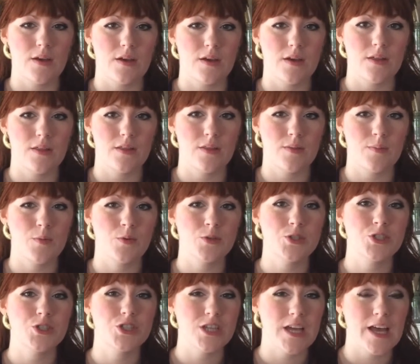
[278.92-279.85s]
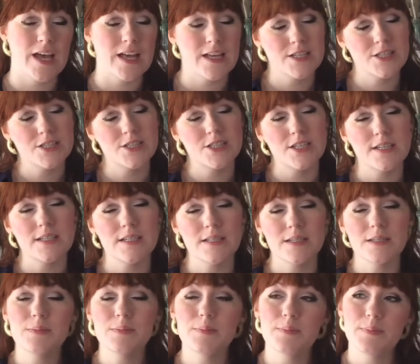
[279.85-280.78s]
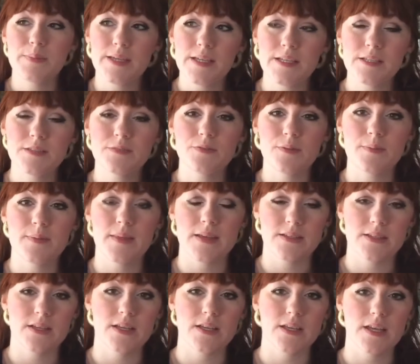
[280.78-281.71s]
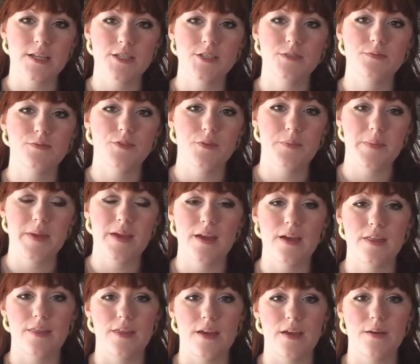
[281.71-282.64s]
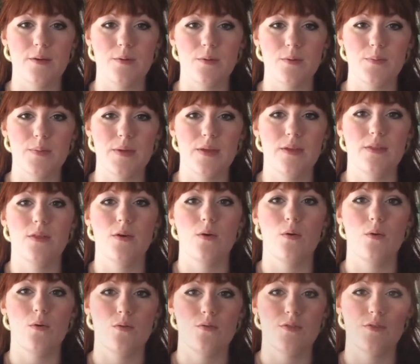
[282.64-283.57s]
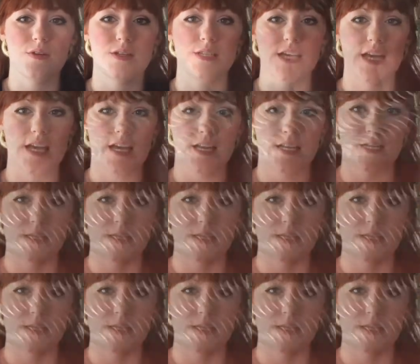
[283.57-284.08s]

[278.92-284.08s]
The most challenging piece from this collection for me, I think, would be the Ovid cadence